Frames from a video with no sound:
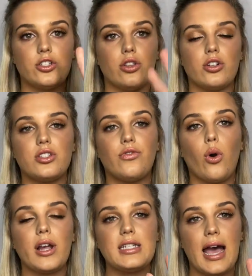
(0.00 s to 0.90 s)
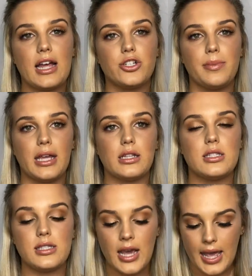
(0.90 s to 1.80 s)
So there's 4
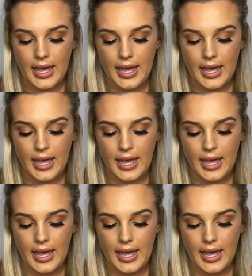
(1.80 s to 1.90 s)
attachments,